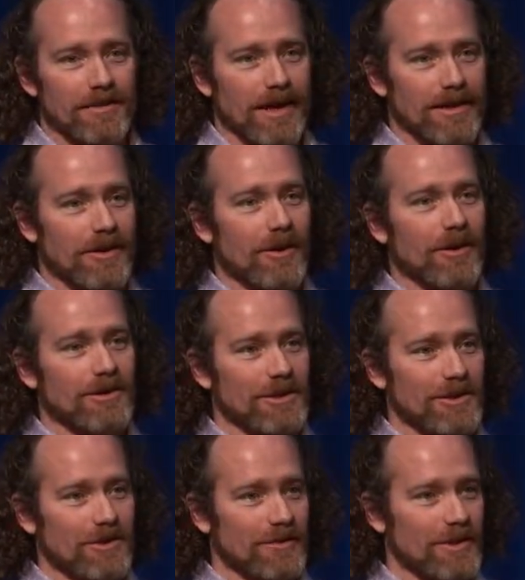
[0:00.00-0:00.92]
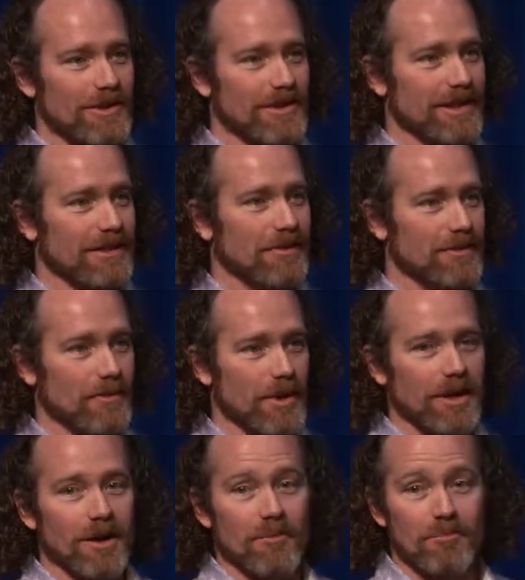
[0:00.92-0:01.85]
at Carleton University who was
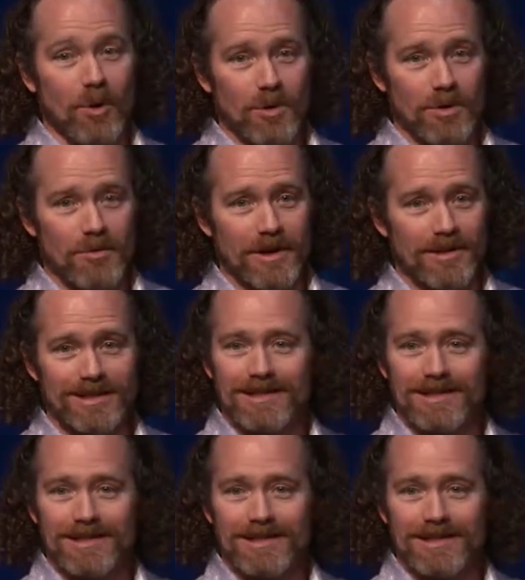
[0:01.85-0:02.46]
working on polar bears.